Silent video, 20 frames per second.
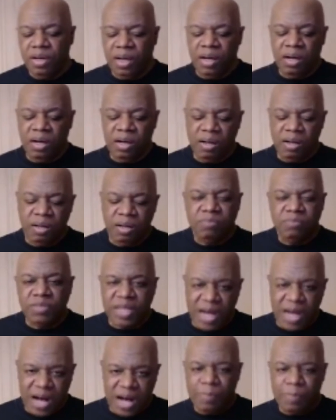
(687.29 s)
uh,
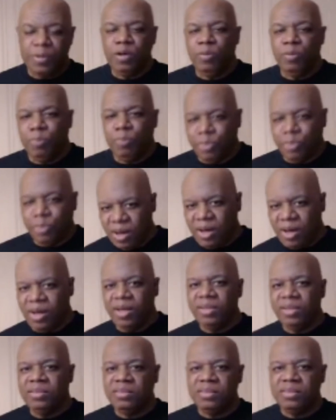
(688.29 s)
copper,
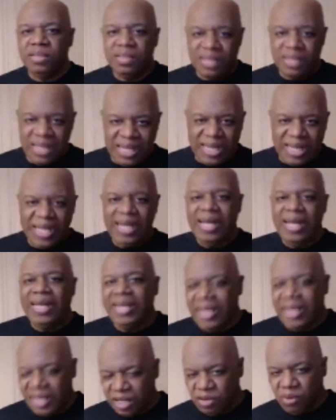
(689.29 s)
bronze,
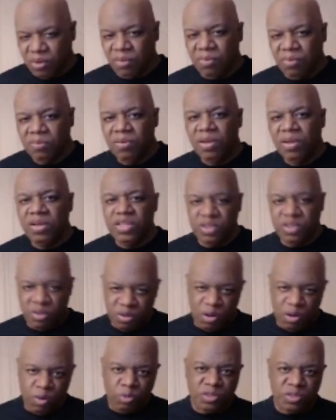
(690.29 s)
lead, nickel. You know,
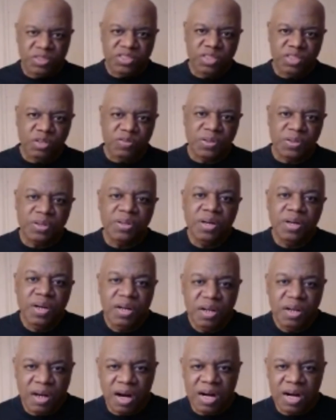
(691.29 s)
gold and silver
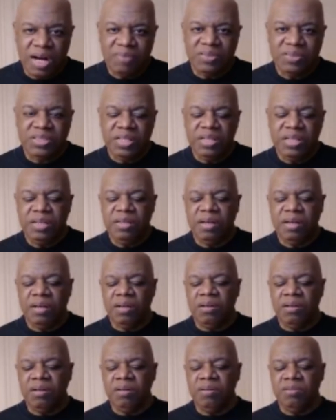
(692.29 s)
are obviously
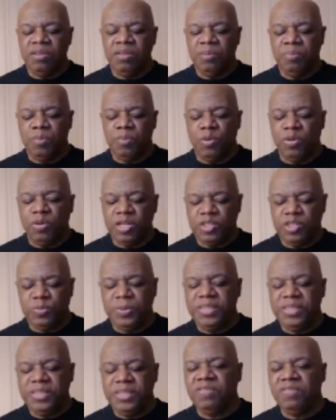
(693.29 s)
uh, the more
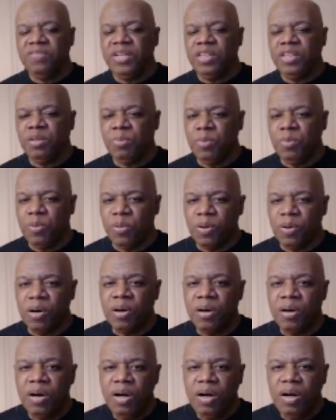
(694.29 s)
expensive and the
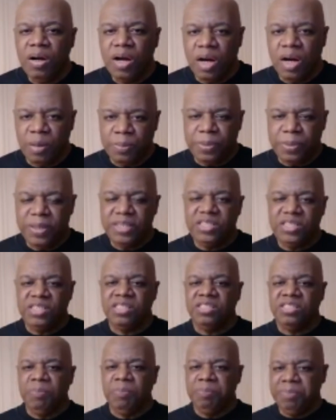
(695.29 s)
more uh,
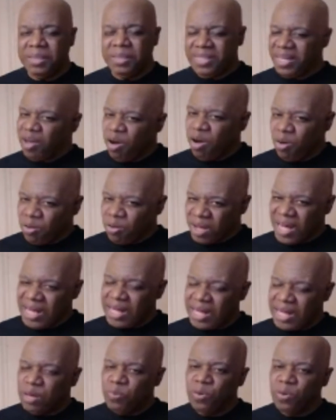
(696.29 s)
precious, but they all
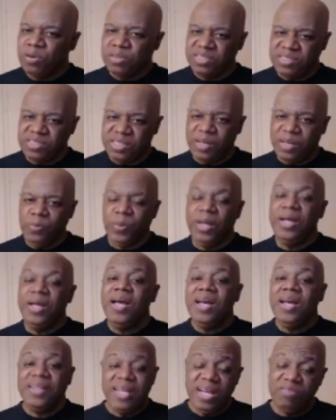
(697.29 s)
kind of work the same way.
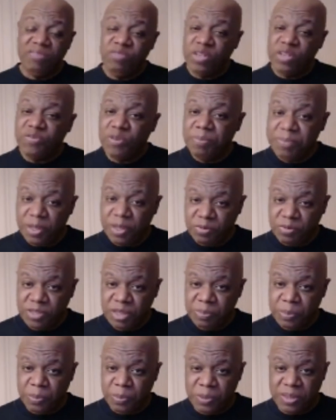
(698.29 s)
They have different
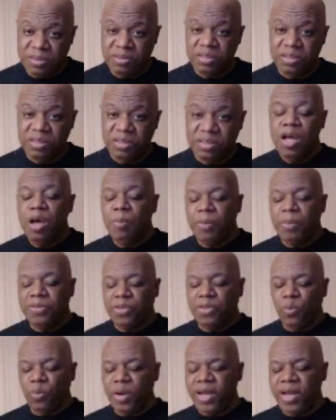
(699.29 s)
melting points,
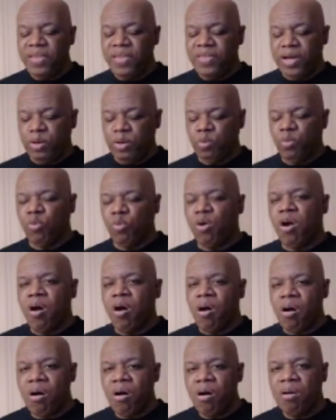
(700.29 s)
but the way that
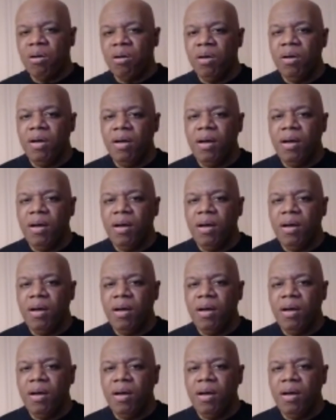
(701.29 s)
raw